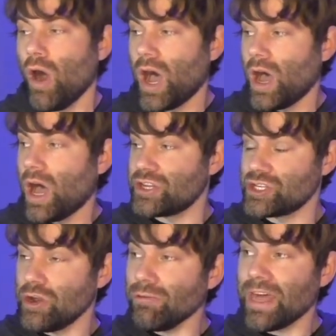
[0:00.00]
A
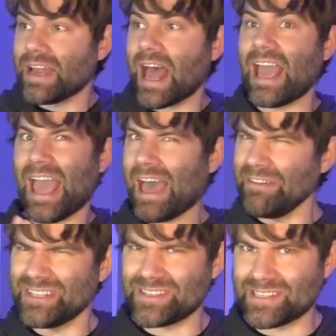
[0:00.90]
show that I
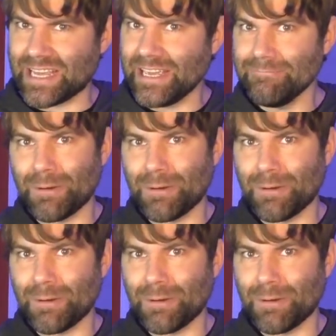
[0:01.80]
haven't seen,